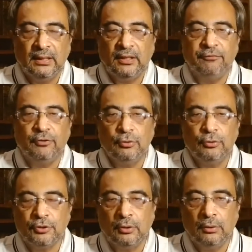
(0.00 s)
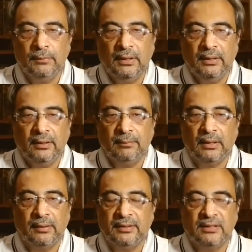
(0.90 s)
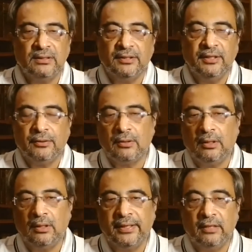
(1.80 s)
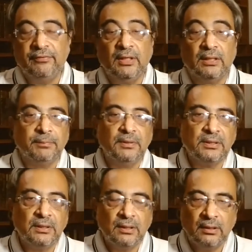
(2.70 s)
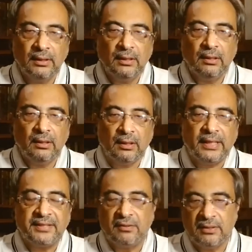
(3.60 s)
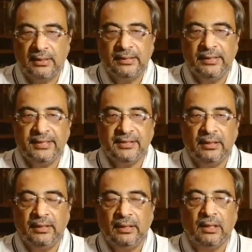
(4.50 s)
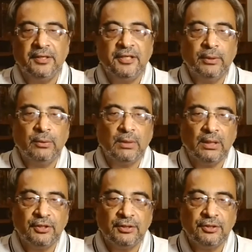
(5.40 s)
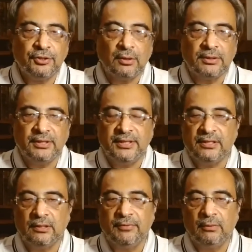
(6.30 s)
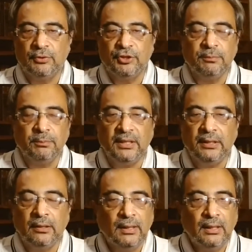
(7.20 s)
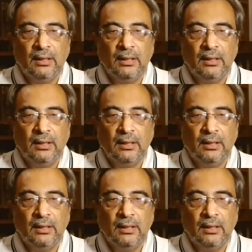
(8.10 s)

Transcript: If you do so, uh, there's nothing wrong. And if the other person uh, as a result takes any undue advantage or says something which is mean.